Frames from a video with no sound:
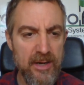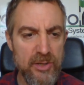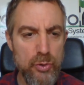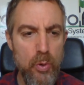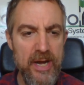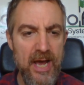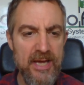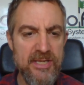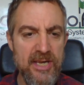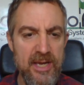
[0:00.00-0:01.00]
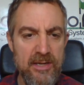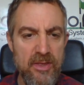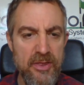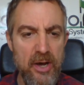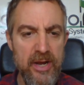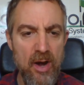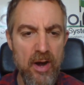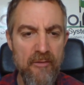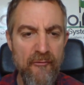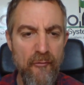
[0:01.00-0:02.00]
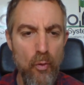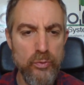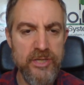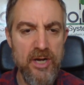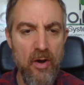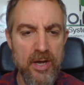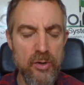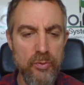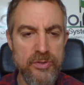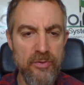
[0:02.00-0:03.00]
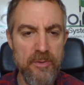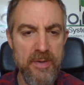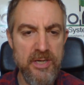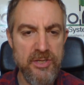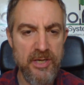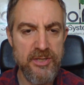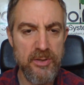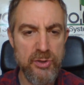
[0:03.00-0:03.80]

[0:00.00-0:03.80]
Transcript: twenty eighteen, thirty-nine of forty-nine courses on the P G A Tour.